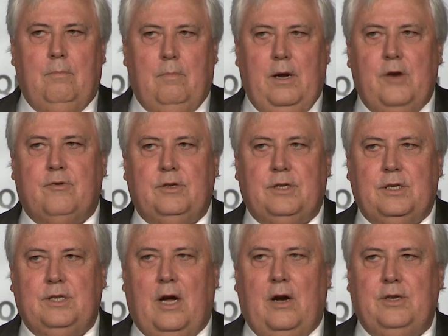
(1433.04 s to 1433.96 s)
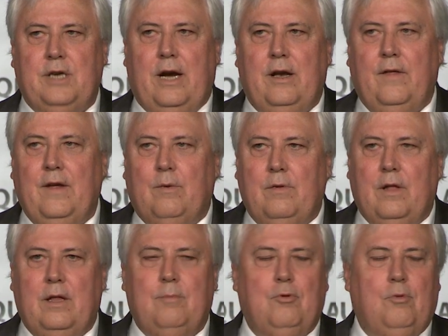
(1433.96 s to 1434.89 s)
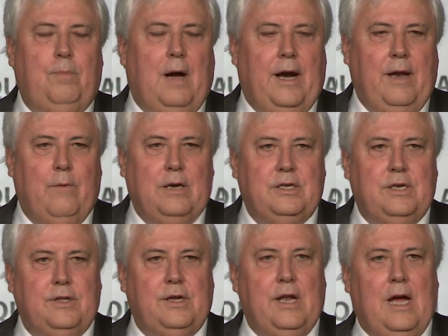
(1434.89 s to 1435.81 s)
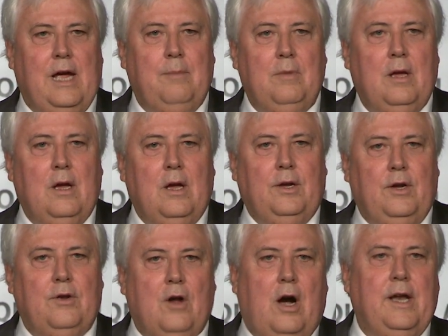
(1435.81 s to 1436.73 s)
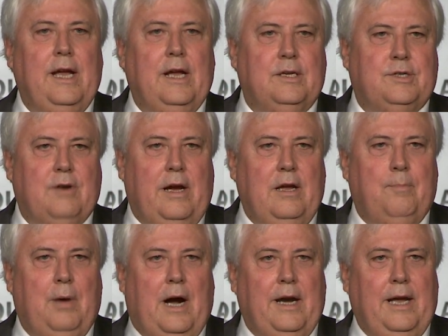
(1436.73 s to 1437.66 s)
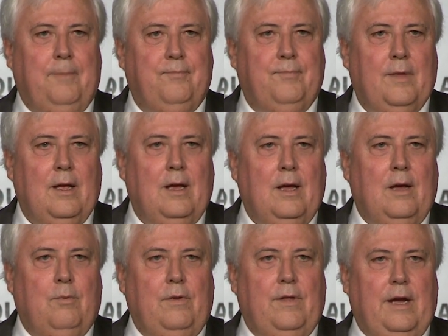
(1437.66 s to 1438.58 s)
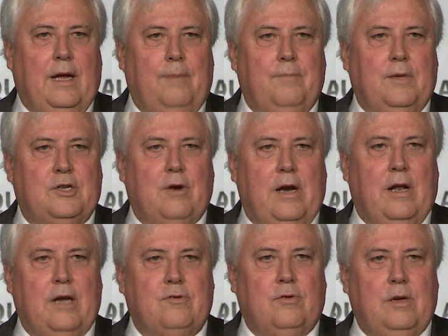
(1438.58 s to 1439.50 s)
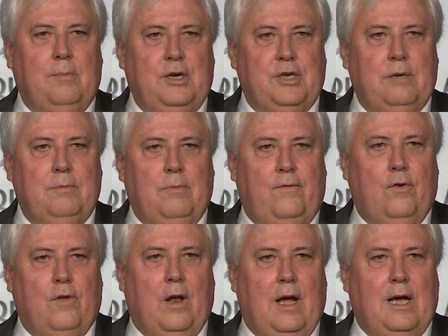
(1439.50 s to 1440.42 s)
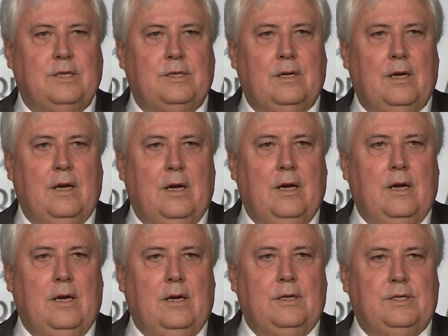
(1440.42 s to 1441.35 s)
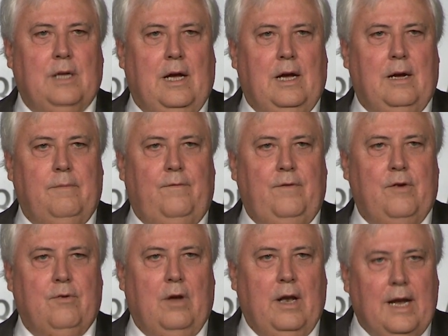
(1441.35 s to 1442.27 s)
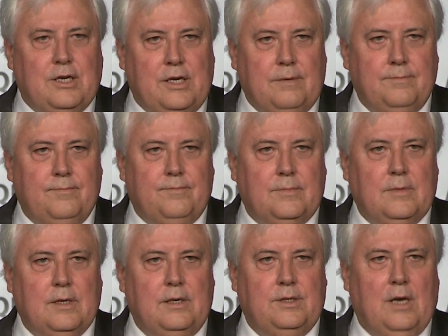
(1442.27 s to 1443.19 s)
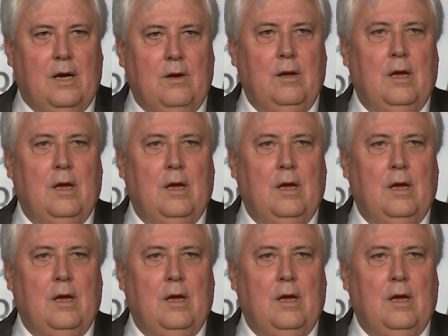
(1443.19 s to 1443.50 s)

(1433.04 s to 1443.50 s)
interests associated, I think, with the Liberal Party registered the name Uniting Australia Party with the Australian Electoral Commission before the last federal election. So